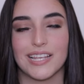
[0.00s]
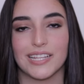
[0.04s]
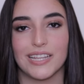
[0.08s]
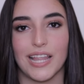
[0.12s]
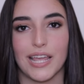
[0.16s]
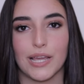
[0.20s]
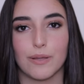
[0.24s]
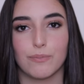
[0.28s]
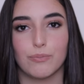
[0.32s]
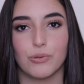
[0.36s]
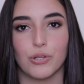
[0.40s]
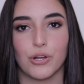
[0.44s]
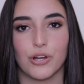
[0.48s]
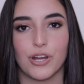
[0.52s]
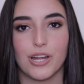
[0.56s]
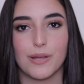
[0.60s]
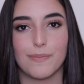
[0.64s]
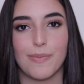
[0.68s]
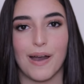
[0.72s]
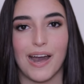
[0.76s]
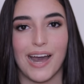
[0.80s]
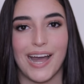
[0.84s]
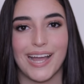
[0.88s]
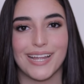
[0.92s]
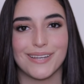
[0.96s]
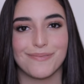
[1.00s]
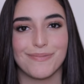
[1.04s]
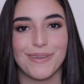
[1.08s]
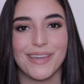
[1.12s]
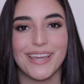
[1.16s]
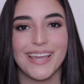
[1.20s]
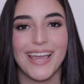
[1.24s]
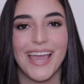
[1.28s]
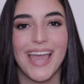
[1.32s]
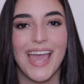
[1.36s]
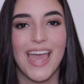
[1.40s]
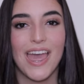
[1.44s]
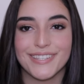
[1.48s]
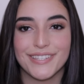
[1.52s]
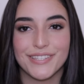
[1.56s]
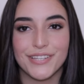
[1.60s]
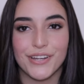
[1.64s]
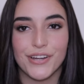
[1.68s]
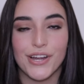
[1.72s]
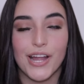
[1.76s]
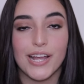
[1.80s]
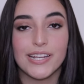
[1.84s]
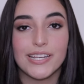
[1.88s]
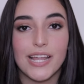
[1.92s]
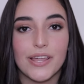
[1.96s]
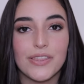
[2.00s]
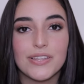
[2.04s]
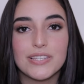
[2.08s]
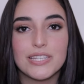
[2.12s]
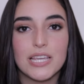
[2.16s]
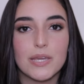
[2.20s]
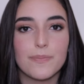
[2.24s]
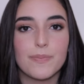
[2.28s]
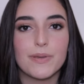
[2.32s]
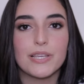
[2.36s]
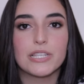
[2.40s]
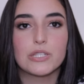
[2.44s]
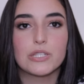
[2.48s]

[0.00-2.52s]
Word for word: are like blurry behind me? So another tip